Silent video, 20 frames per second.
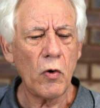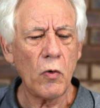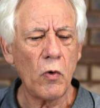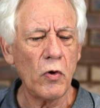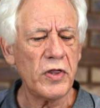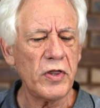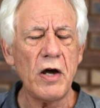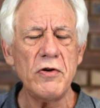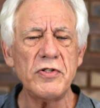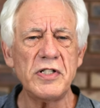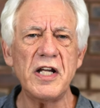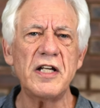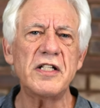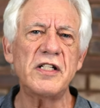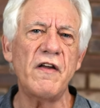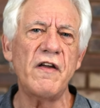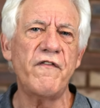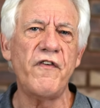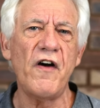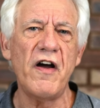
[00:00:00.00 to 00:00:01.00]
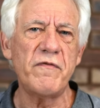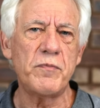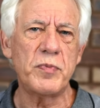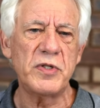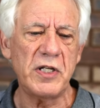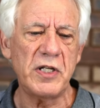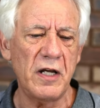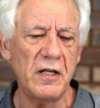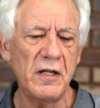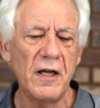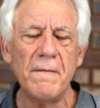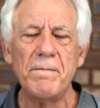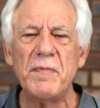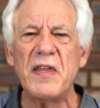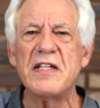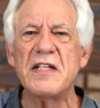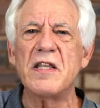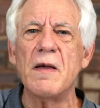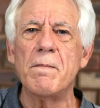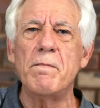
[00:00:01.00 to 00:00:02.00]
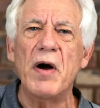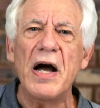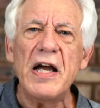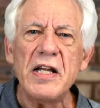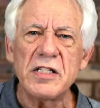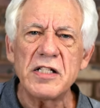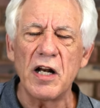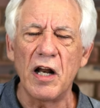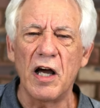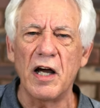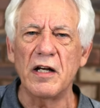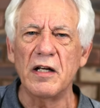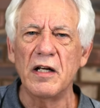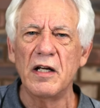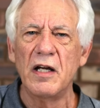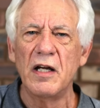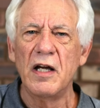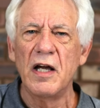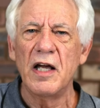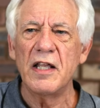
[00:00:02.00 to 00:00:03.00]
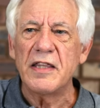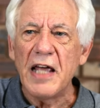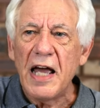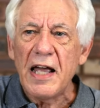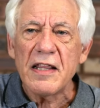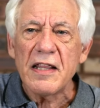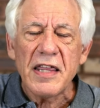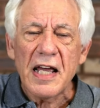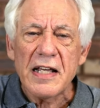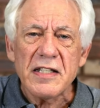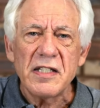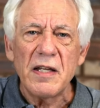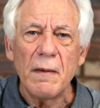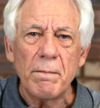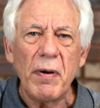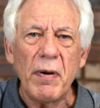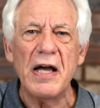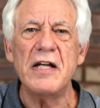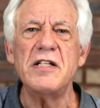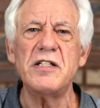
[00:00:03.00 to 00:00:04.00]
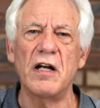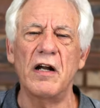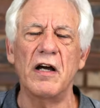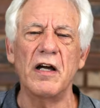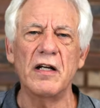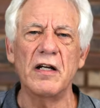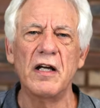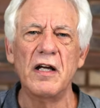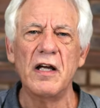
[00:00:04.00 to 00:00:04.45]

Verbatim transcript: although 65% is the baseline, that, that's the baseline.